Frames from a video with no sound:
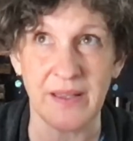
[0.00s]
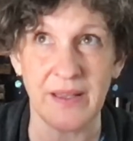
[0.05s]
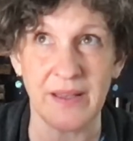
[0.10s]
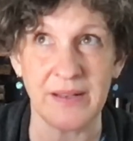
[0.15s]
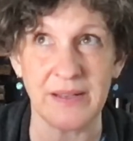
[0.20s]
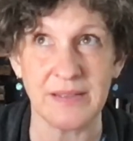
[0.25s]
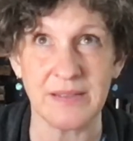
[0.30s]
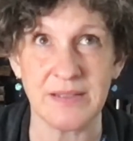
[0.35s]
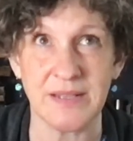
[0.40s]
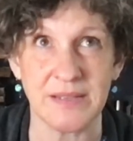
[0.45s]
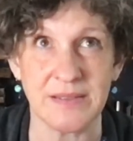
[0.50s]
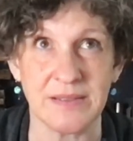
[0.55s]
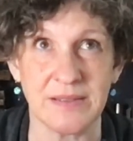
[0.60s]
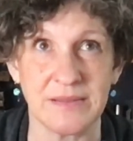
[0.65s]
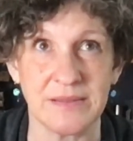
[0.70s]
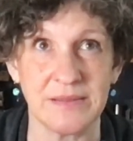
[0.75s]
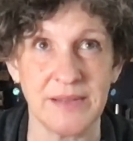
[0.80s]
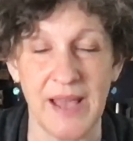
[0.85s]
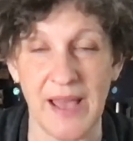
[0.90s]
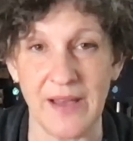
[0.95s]
and it
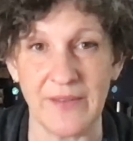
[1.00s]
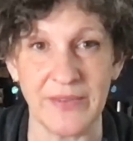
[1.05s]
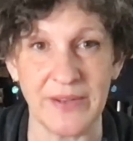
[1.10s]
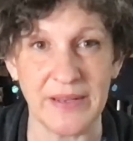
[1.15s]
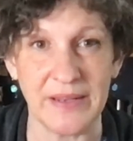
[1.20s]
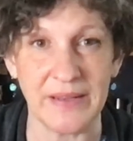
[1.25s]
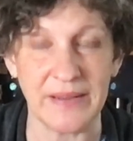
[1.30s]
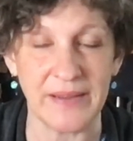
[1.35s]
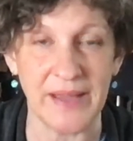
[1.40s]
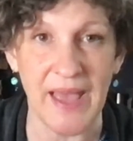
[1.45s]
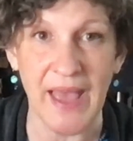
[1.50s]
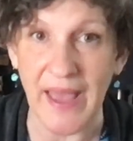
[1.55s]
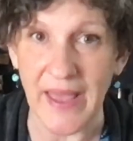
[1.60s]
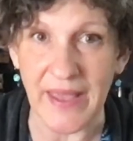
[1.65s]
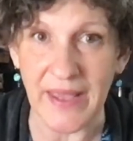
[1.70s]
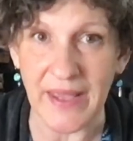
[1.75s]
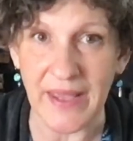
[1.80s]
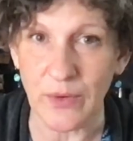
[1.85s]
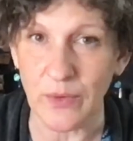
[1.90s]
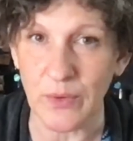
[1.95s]
doesn't have an
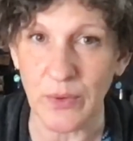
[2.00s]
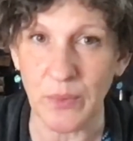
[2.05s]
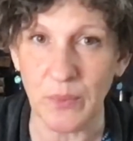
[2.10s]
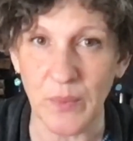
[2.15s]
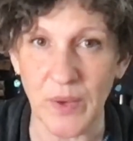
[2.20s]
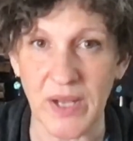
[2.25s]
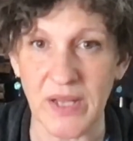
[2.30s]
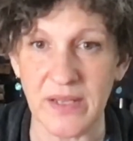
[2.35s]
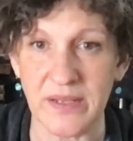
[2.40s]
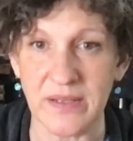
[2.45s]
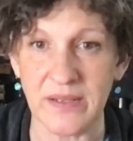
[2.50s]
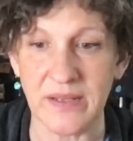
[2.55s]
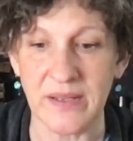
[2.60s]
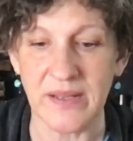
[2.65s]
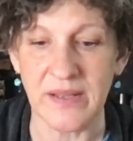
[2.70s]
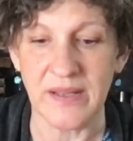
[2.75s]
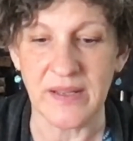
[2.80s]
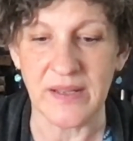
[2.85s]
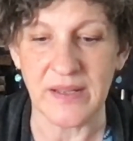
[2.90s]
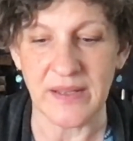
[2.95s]
A or a 1,
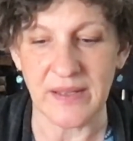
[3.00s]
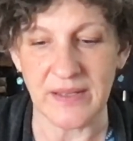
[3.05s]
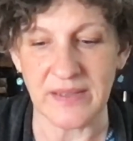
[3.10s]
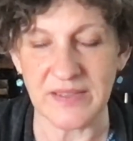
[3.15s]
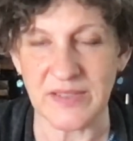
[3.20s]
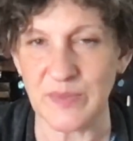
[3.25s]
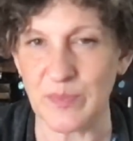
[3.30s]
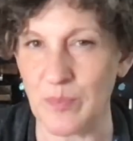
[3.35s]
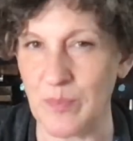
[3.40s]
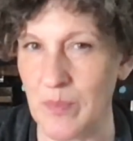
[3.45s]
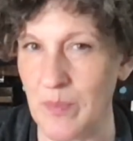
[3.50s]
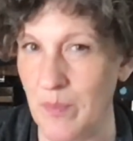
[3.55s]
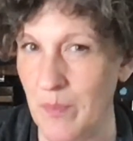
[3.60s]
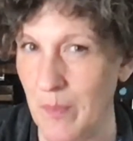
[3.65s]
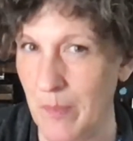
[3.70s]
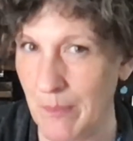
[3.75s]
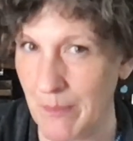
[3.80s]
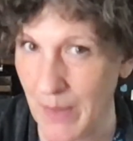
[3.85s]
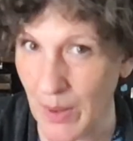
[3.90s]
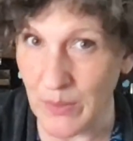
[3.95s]
it's
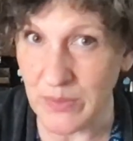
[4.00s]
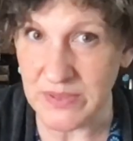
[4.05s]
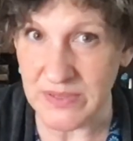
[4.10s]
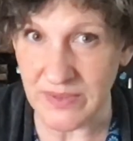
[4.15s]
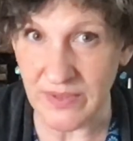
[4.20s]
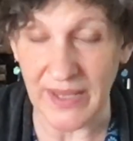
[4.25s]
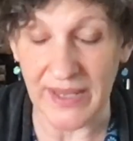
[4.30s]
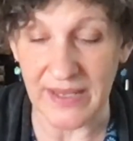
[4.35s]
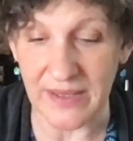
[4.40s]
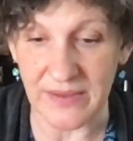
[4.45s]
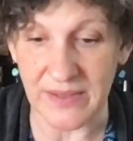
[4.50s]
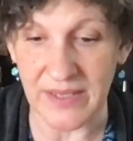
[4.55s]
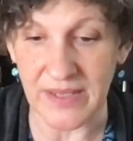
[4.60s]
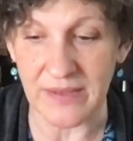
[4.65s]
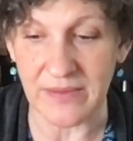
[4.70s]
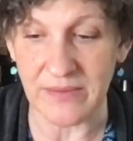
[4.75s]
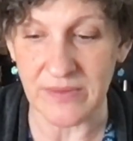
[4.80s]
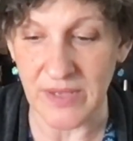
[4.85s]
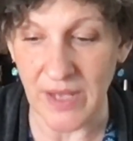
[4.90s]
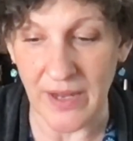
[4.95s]
most
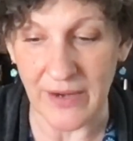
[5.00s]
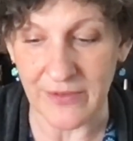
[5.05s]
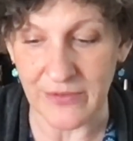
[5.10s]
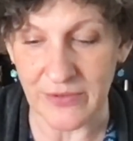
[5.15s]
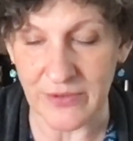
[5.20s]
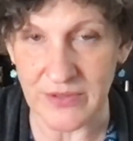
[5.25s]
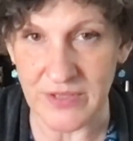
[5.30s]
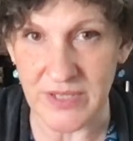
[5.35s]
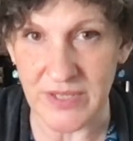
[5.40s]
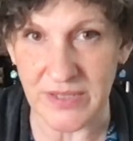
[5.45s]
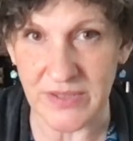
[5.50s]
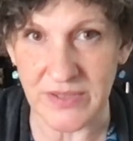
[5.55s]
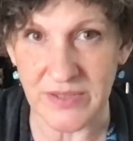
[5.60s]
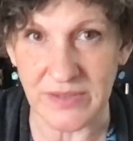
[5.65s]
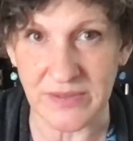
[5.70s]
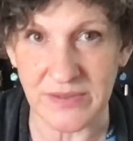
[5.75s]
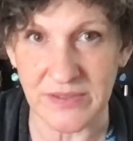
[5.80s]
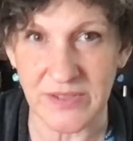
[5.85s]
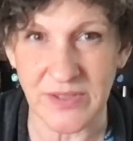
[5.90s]
likely not a first edition.